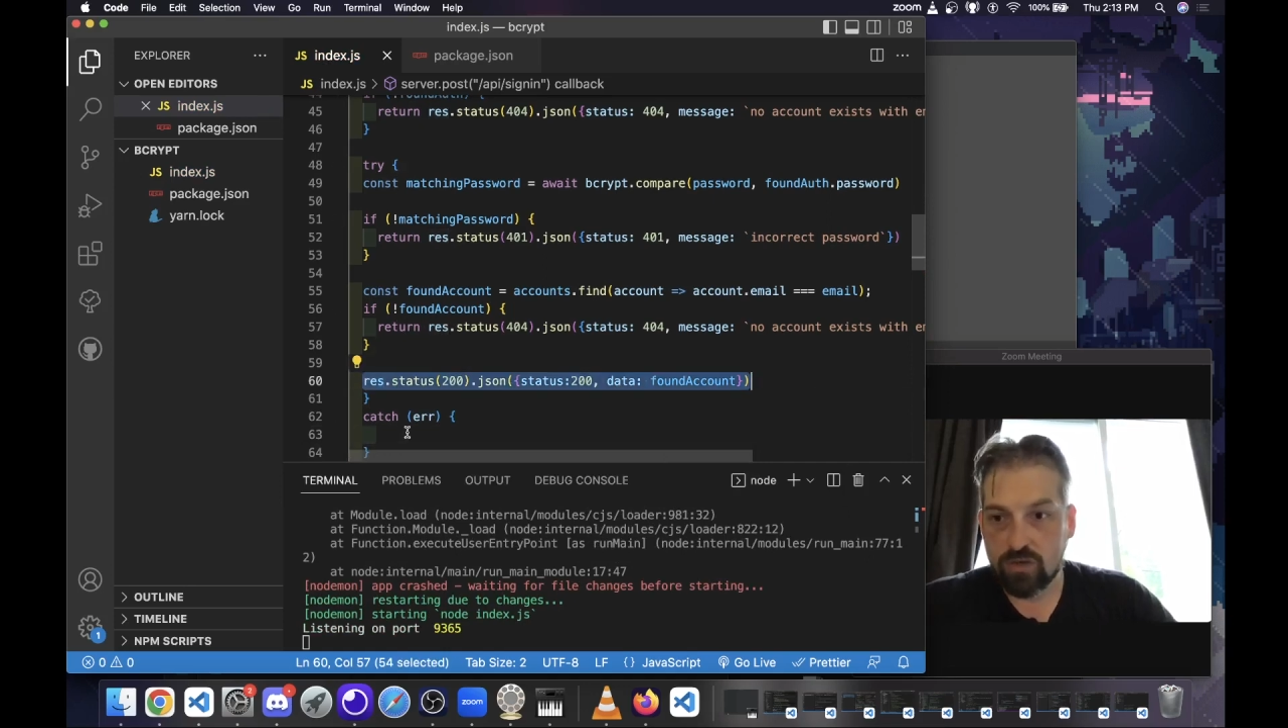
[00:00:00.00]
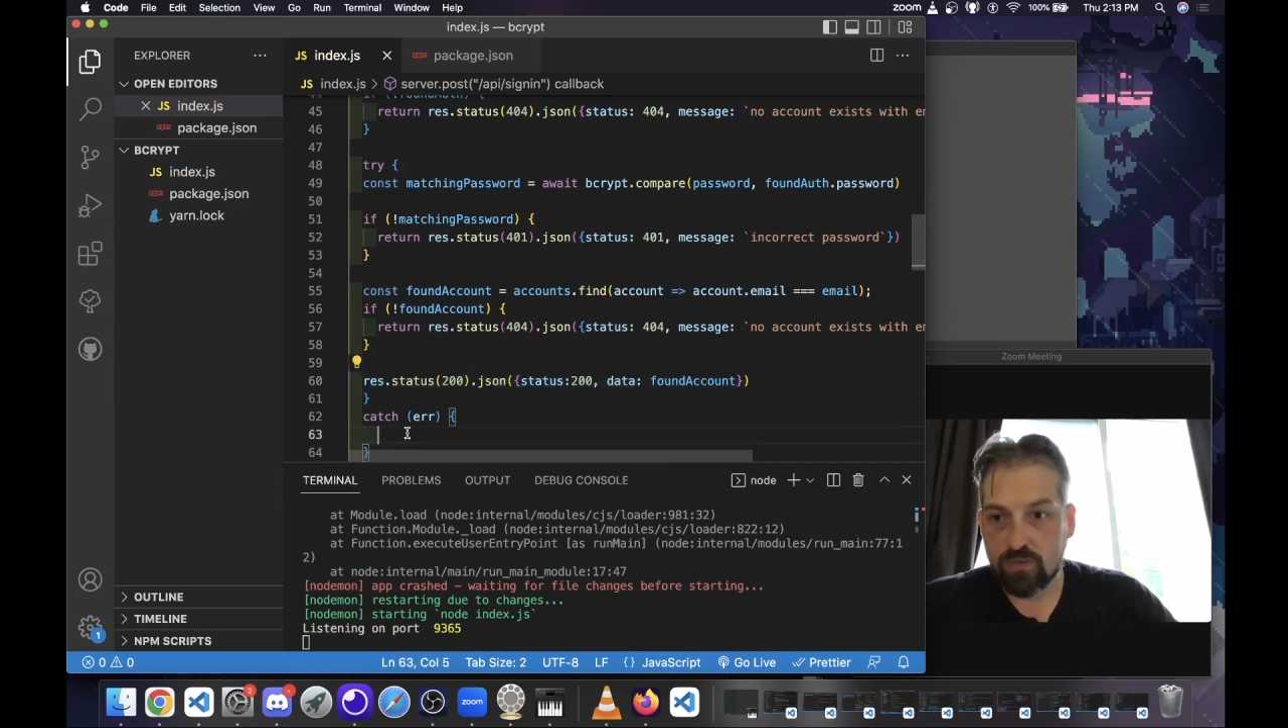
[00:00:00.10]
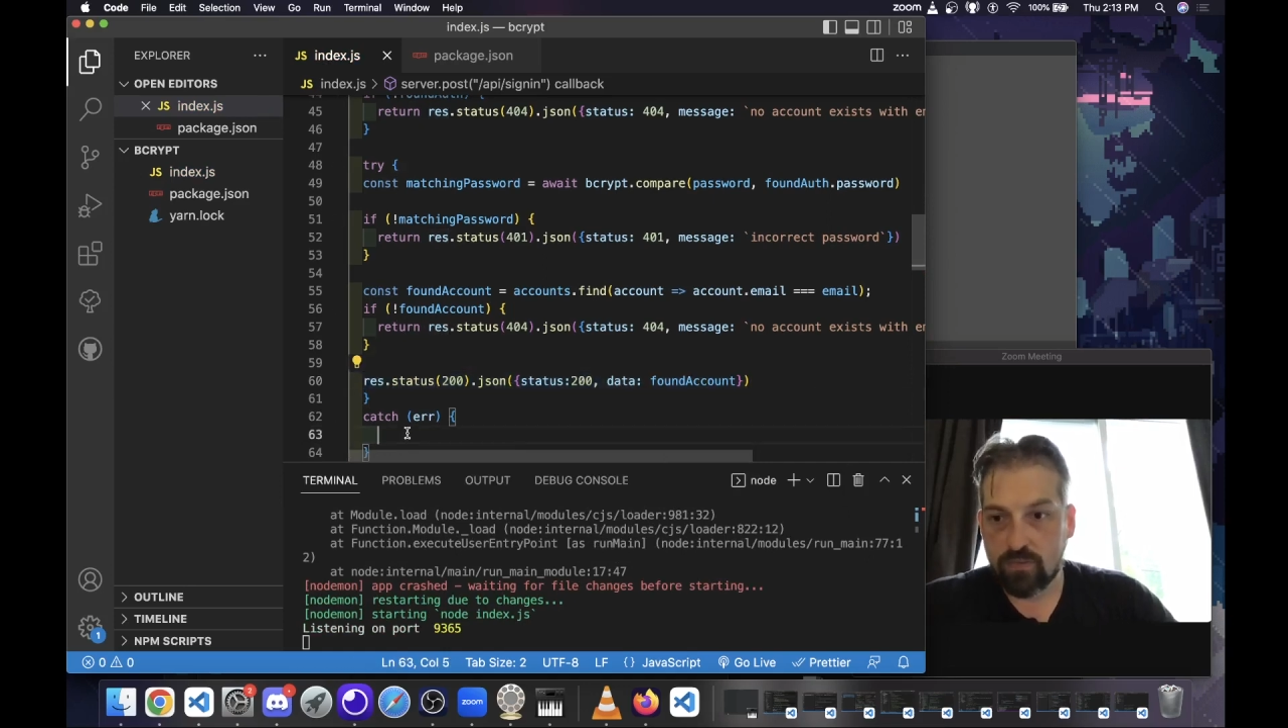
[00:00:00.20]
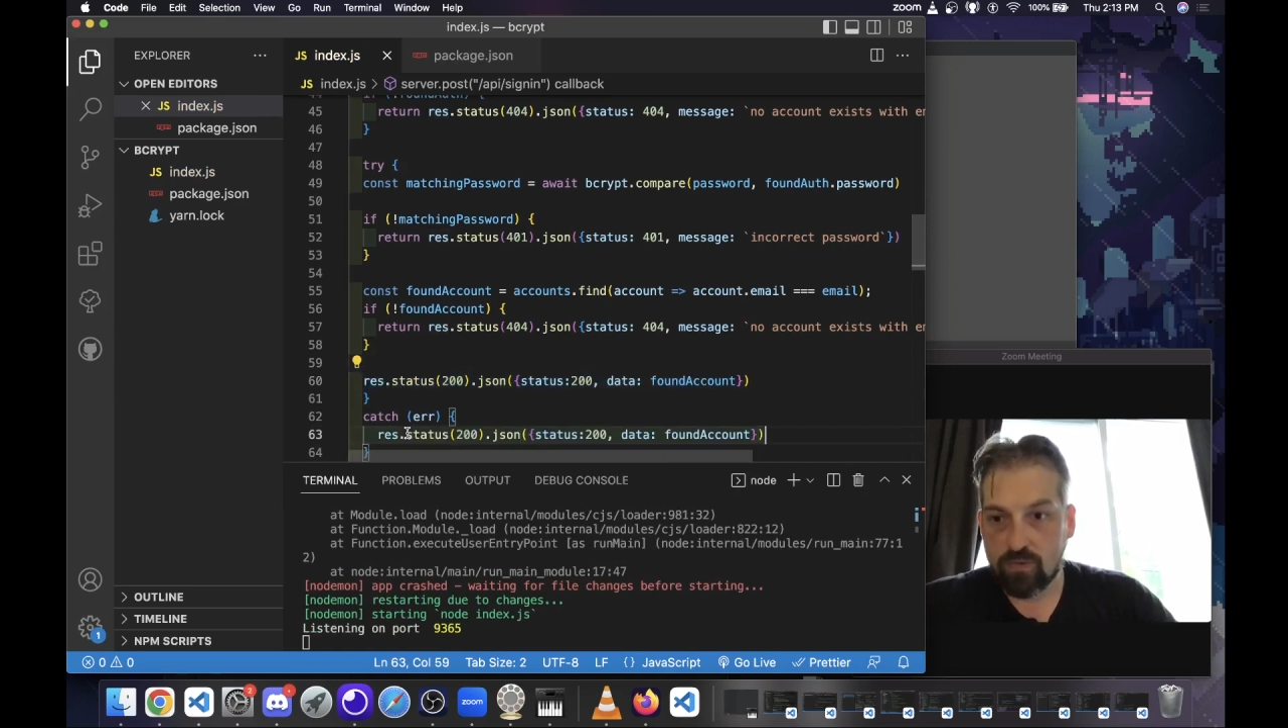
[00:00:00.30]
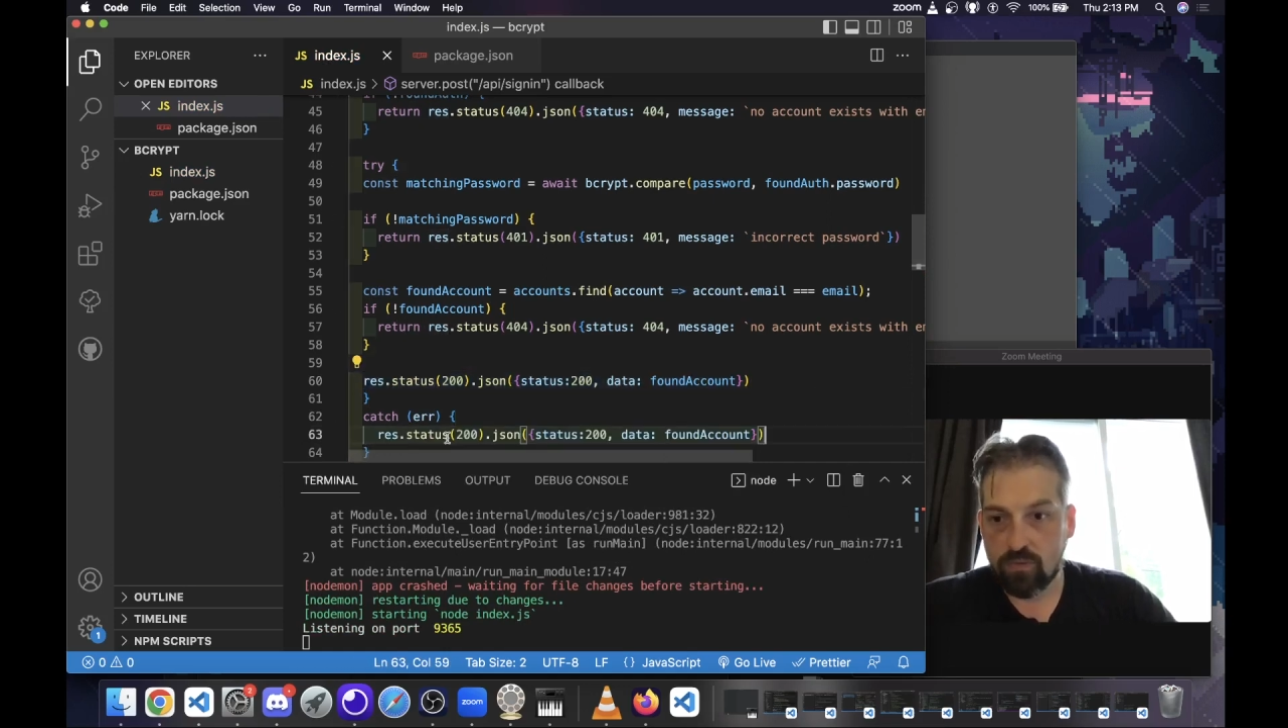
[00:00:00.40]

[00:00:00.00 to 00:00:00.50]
throw